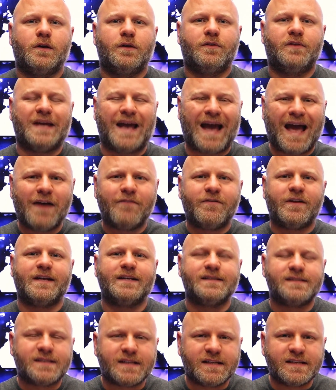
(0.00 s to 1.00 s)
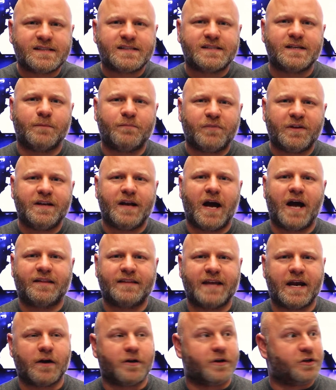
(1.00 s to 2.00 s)
The evidence is simply not
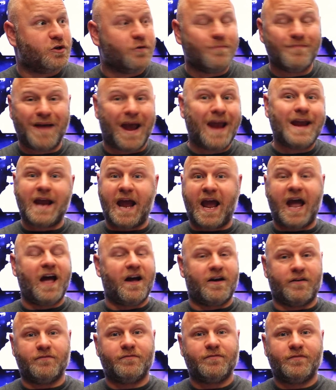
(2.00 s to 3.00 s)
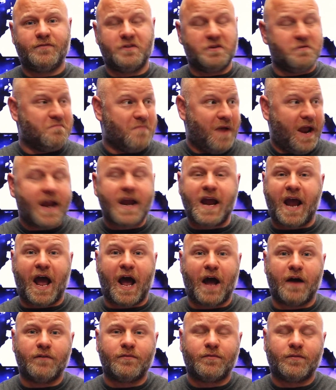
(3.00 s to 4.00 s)
there. And you may
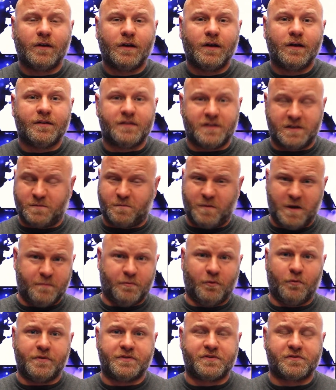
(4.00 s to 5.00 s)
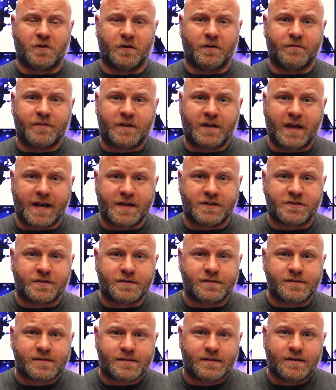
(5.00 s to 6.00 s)
have these people with
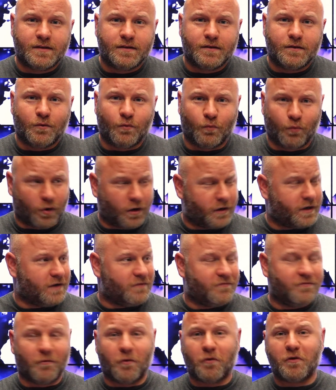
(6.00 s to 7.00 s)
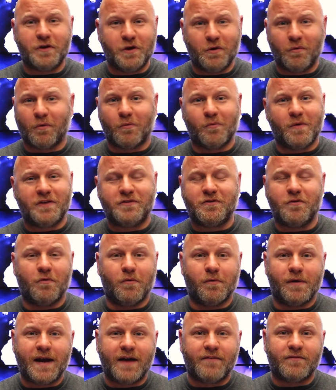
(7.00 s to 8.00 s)
certifications working for you or with you or
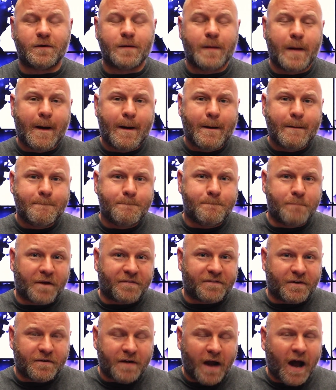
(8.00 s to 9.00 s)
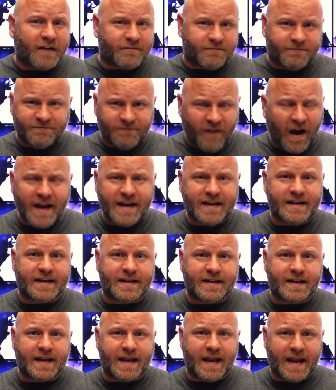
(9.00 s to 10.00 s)
whatever, but they're not
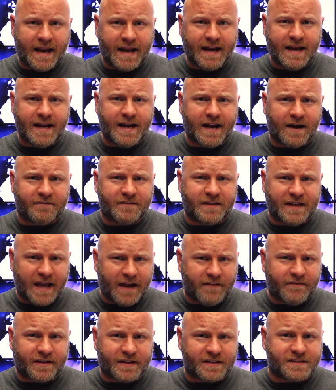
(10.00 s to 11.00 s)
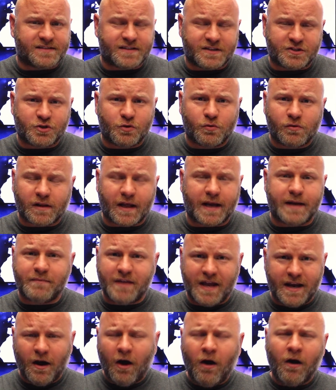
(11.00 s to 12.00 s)
finding any of the evidence that you claim
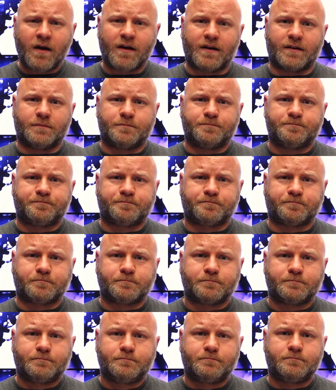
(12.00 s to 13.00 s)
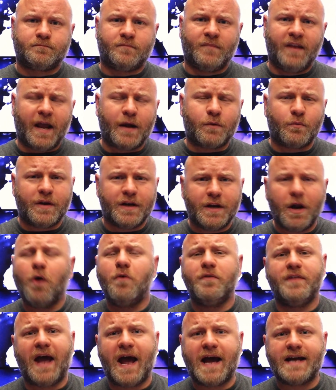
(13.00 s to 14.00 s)
they are. And we
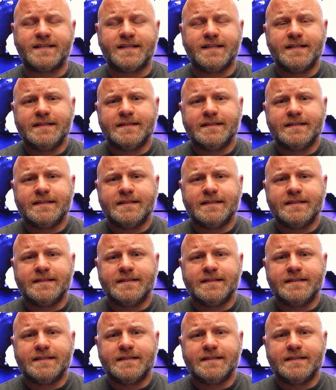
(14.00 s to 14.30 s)
know that